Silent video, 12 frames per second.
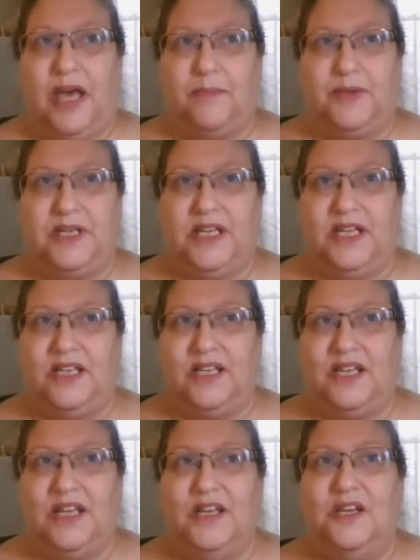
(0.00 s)

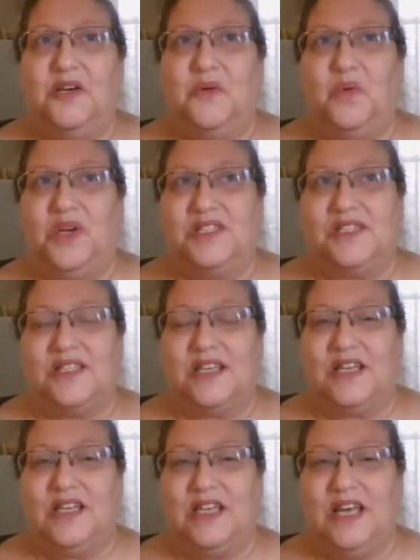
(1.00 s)
happening was
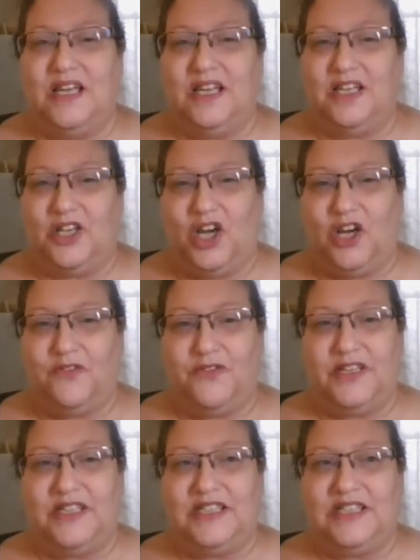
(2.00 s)
the client was